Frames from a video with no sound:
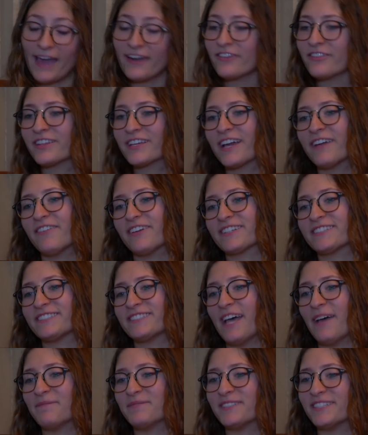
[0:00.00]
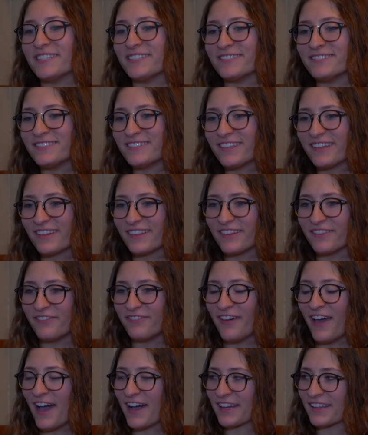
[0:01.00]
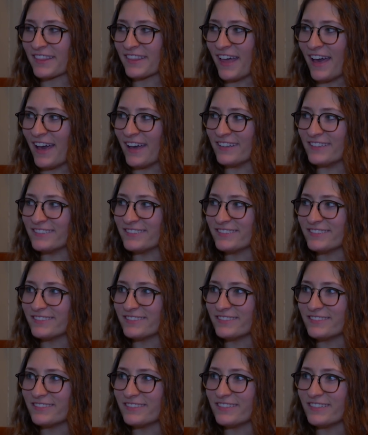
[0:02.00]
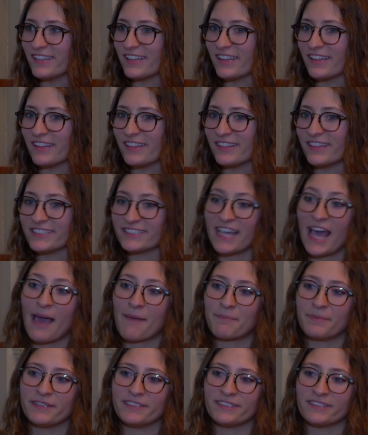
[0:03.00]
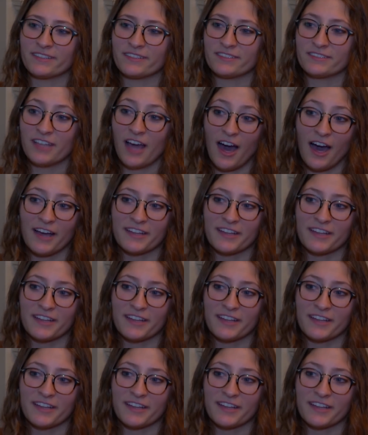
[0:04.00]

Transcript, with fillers: I don't think I've accepted the fact that this happened to